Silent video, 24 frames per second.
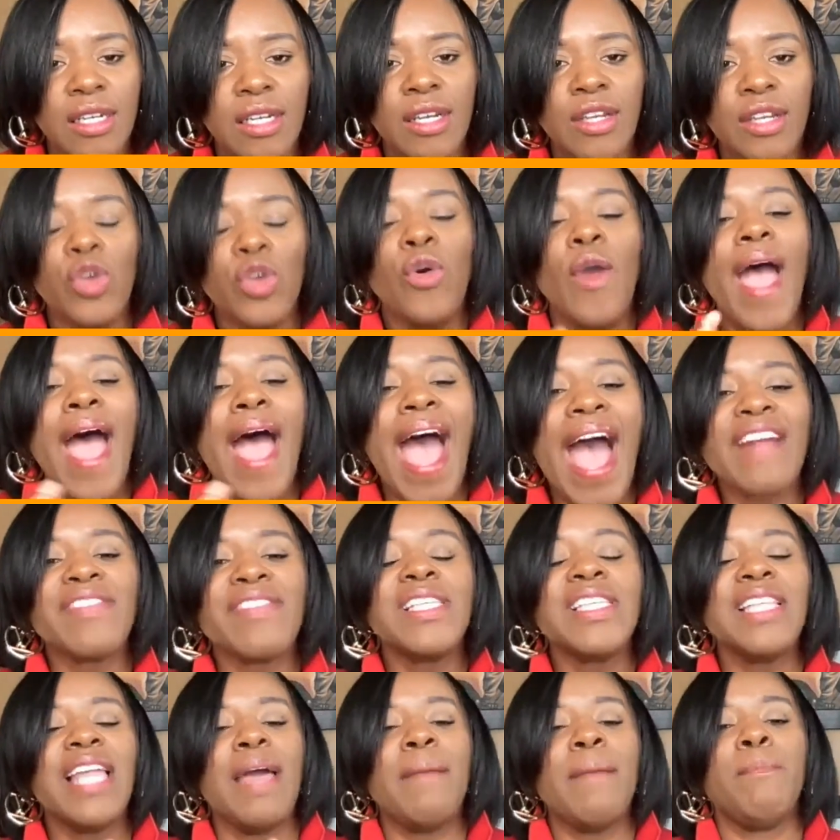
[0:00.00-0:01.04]
You have to
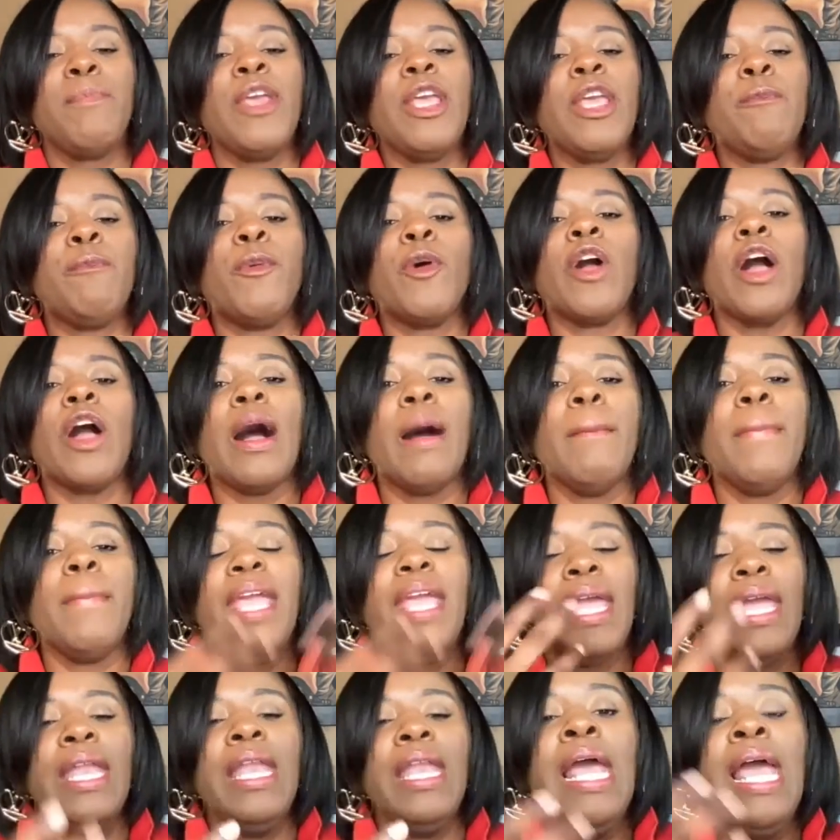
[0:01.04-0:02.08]
let people come
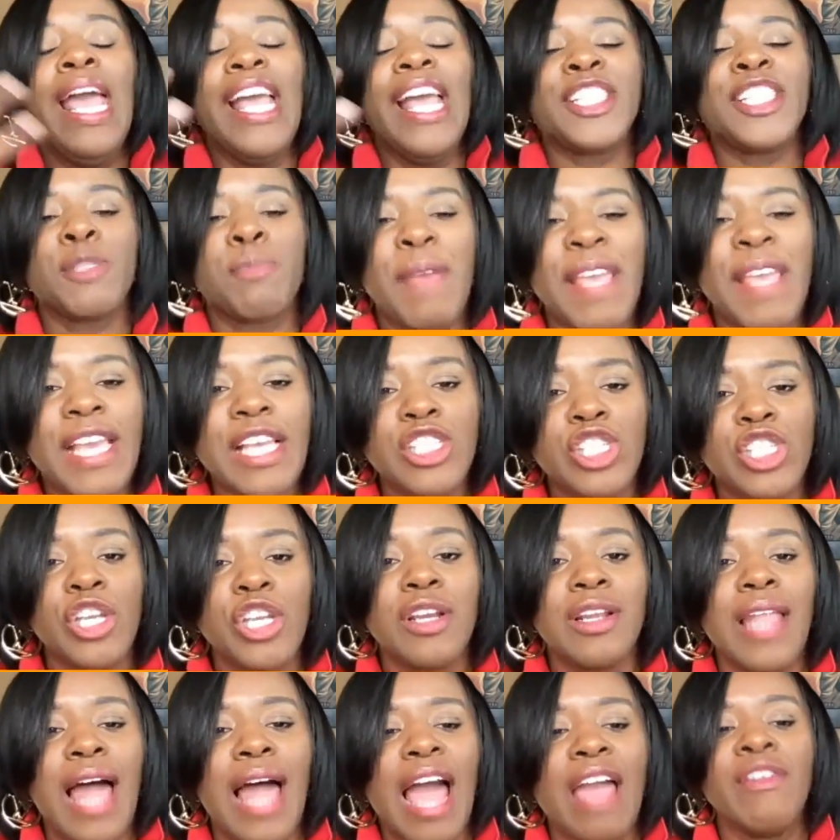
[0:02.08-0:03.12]
in and speak into
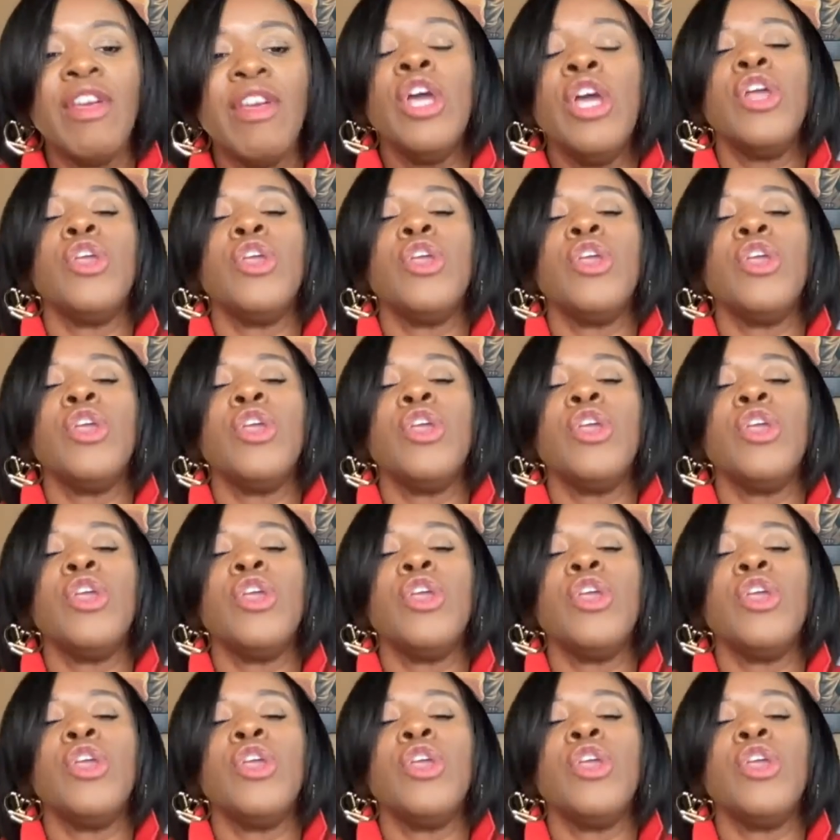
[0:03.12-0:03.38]
your life.